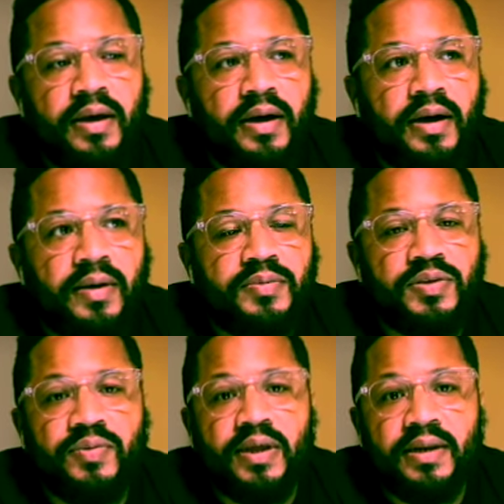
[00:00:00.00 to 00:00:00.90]
um,
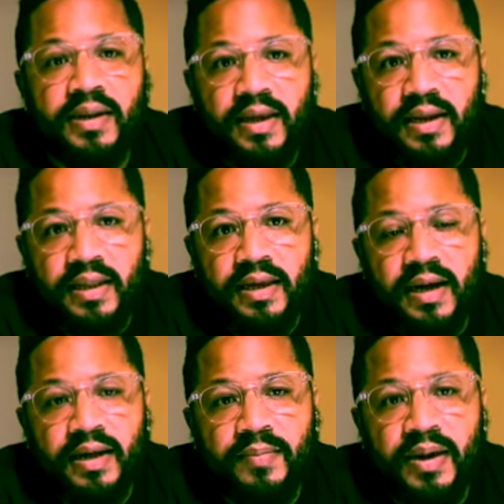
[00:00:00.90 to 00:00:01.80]
so that daily
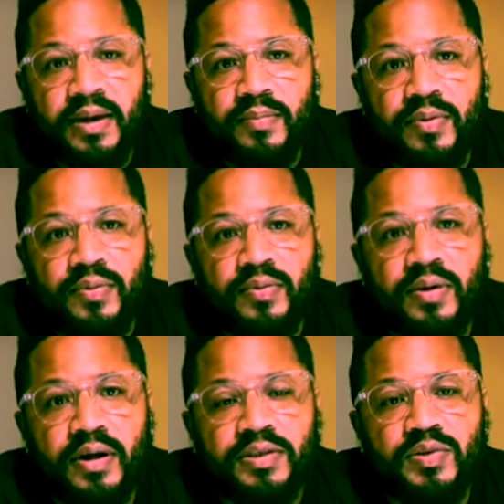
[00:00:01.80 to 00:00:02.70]
I am able
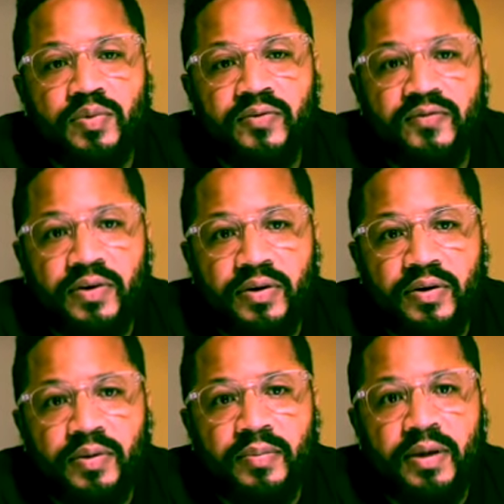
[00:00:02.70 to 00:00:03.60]
uh, to
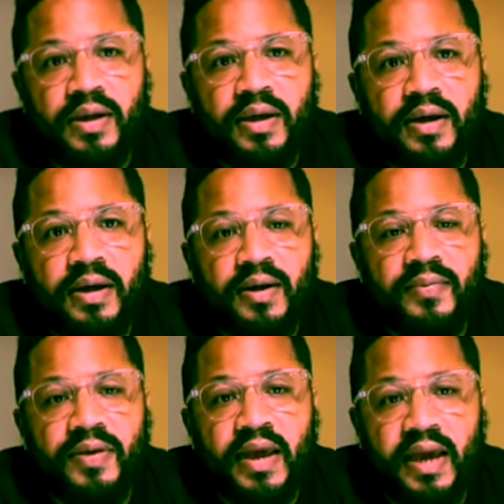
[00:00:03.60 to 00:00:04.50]
affirm uh,
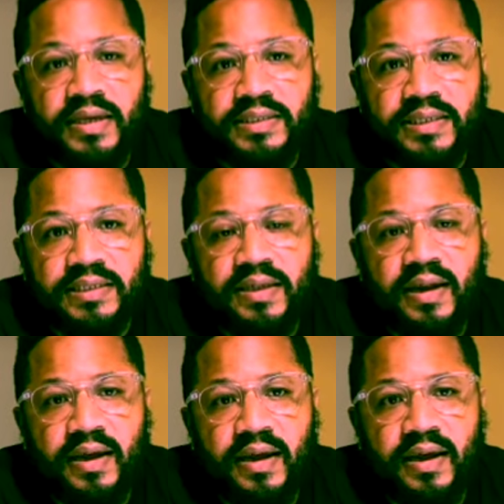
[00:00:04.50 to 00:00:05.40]
the access that
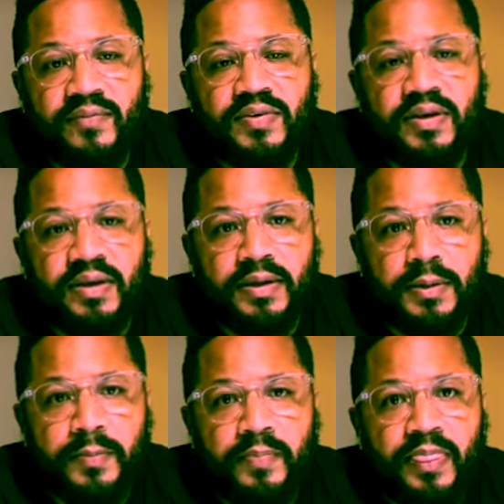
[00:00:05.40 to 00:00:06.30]
I have to
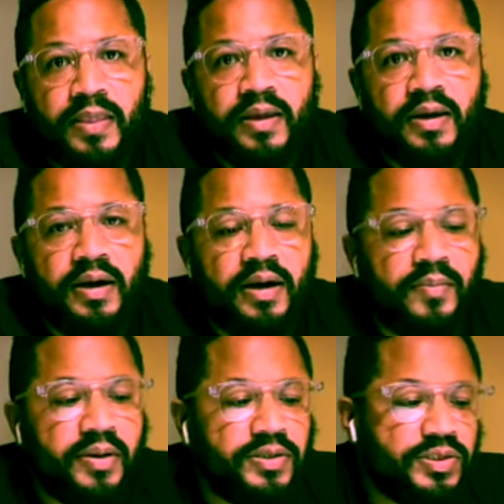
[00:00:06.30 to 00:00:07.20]
Him.
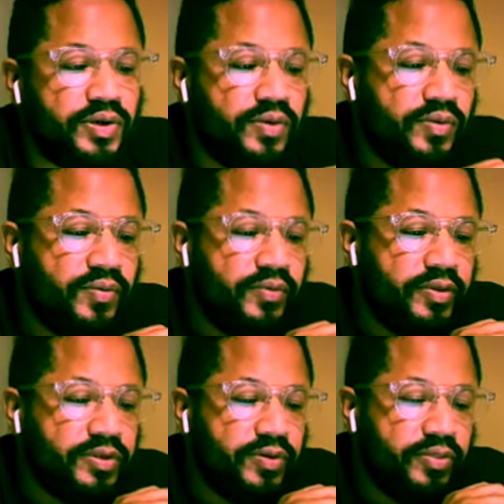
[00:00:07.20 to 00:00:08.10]
Um, and so
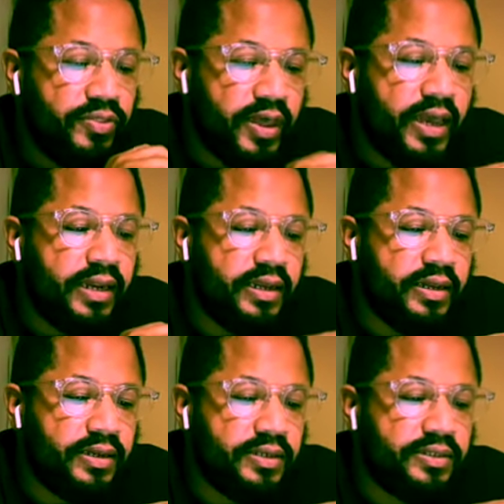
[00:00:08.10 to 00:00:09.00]
so that
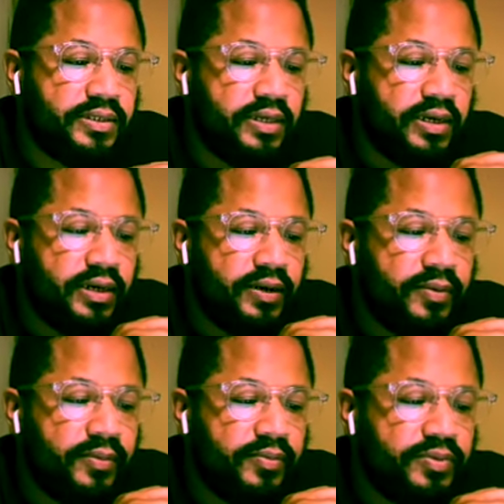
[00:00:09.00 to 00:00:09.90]
is
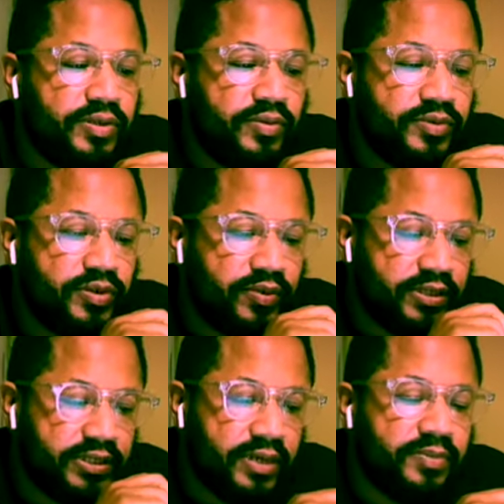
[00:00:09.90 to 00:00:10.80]
um, so so
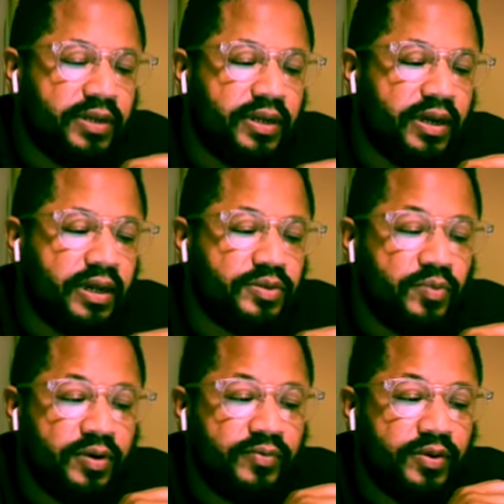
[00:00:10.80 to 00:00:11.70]
accepting God's
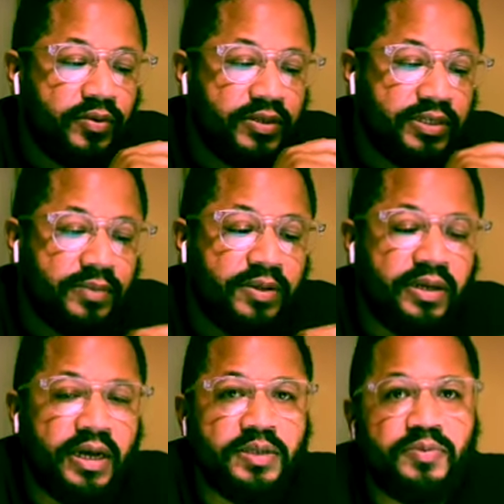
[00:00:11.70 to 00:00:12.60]
one of you know accepting
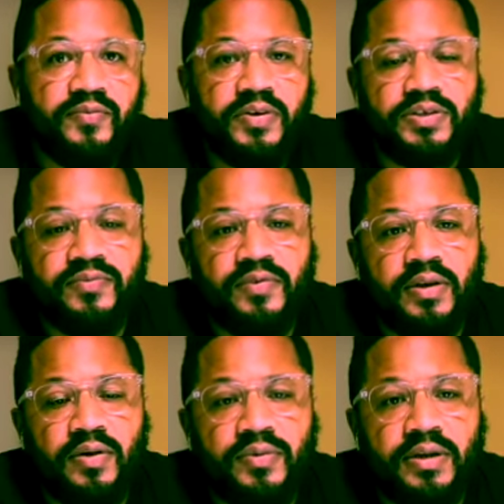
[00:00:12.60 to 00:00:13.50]
God's provision for
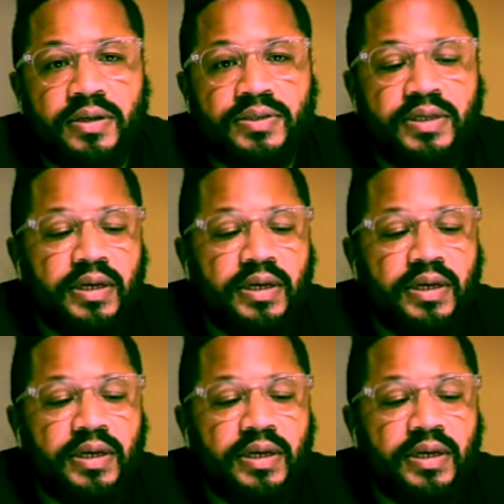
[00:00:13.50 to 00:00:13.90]
loneliness